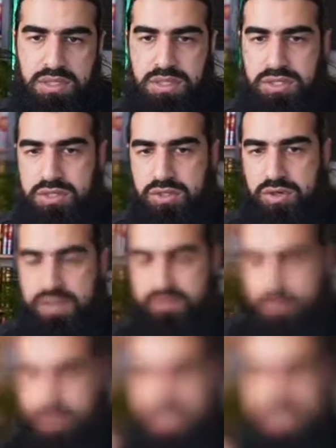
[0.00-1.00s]
So if you
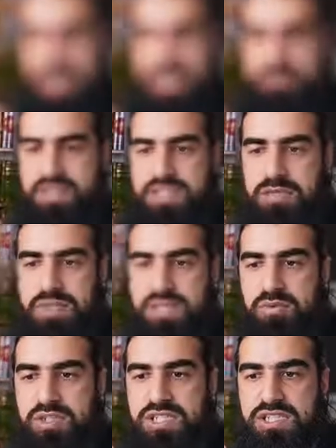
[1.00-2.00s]
look at that, if it's something
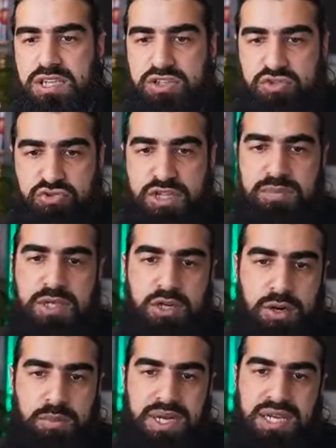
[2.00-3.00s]
which is extremely
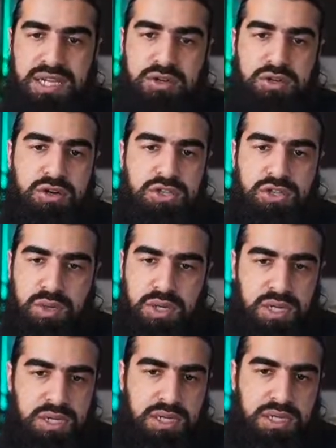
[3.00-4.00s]
common and it could cost you a
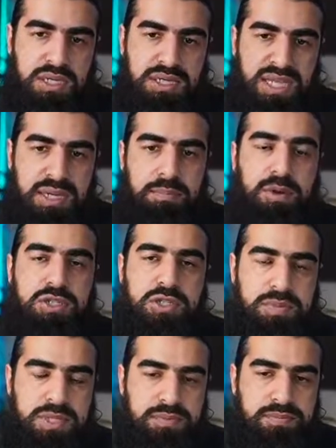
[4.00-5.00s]
lot, then
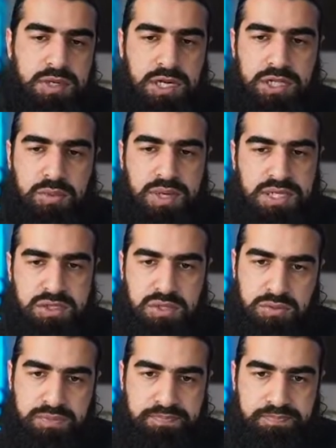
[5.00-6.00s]
possibly. Otherwise, no.
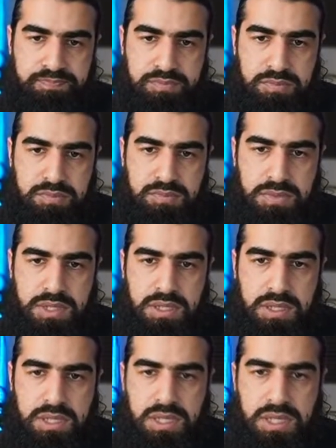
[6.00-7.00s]

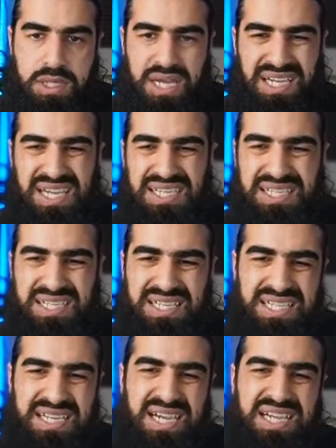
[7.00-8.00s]
Again, it's a it's
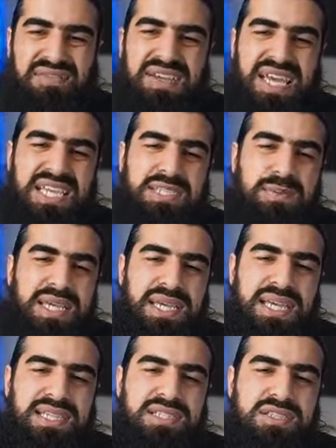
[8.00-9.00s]
a kind of case by
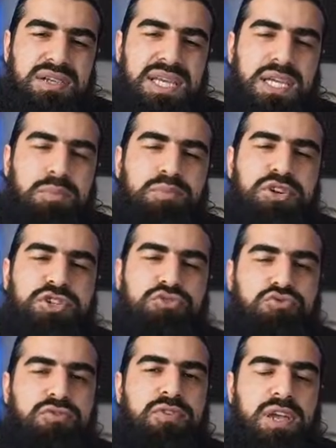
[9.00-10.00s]
case. It's not like a brush
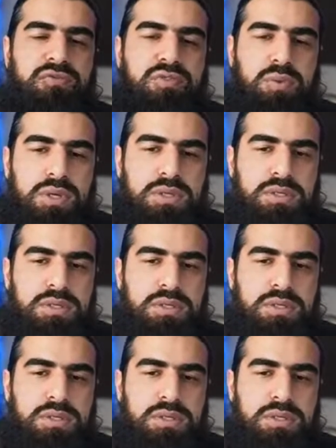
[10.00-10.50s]
rule for everyone.